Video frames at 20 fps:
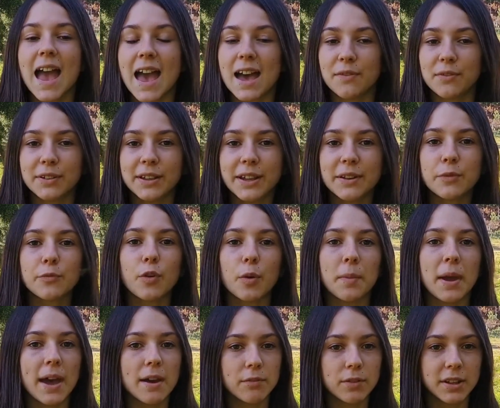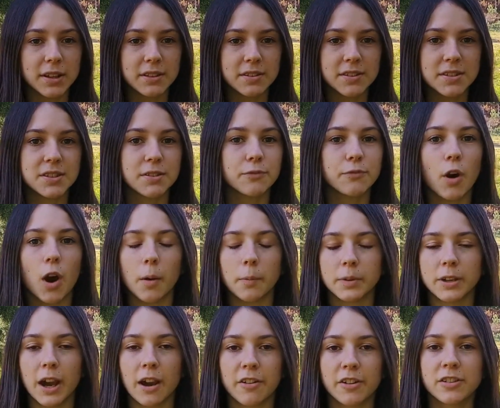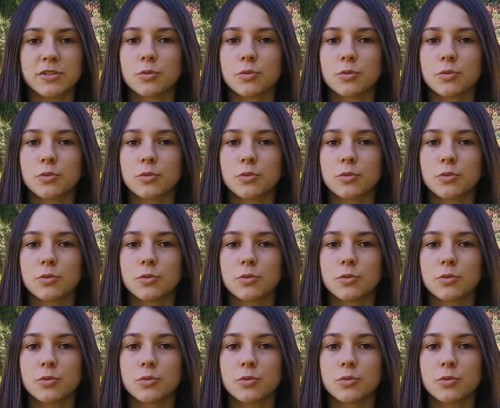Evelyn from Evelyn's Farm Diaries.